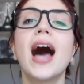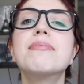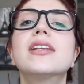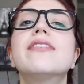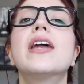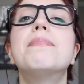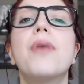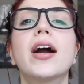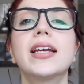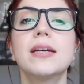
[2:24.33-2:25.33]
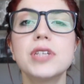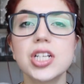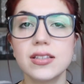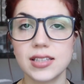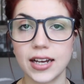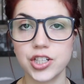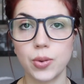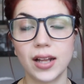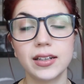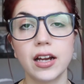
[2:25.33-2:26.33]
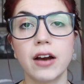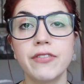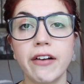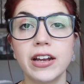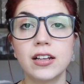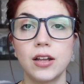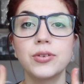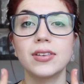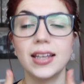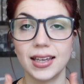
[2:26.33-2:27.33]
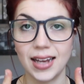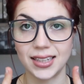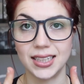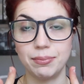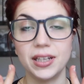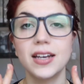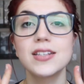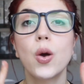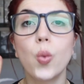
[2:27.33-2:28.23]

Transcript: I believe that body image and sexuality are very closely connected because